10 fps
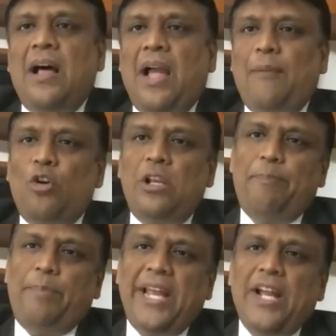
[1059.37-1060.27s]
I'm
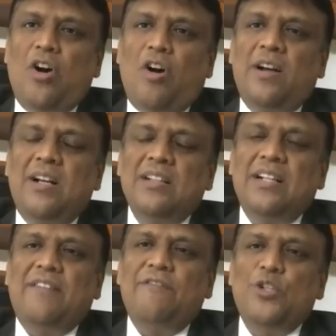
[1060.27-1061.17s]
only praying God
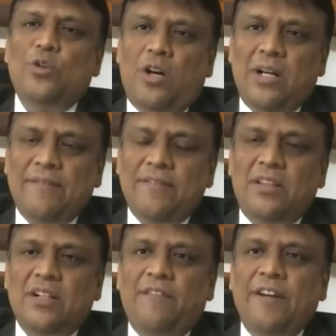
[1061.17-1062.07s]
that we should not have a
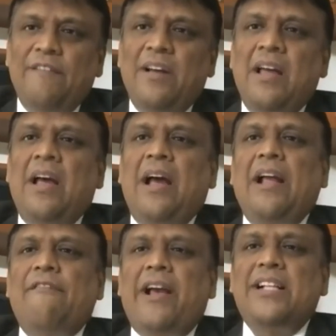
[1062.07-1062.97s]
third wave
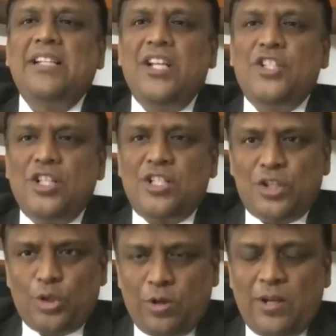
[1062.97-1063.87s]
and vaccinations
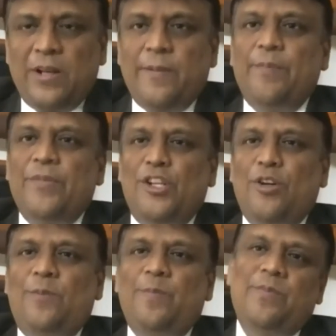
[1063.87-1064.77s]
should uh, you
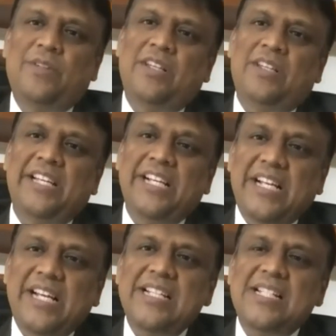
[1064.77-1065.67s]
know uh,
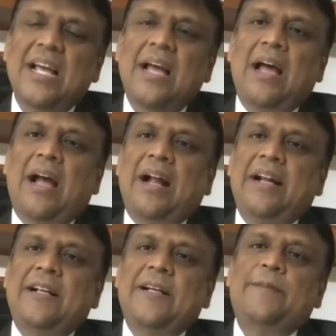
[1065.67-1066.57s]
increase
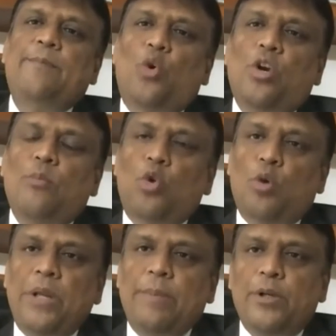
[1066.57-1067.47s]
and uh, more and
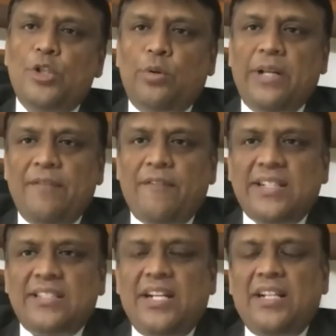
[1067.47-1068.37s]
more people should get
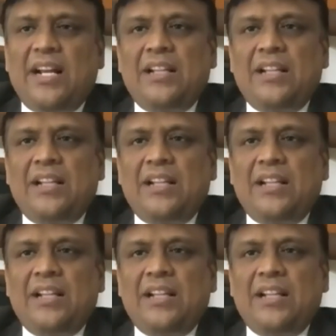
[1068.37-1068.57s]
vaccinated.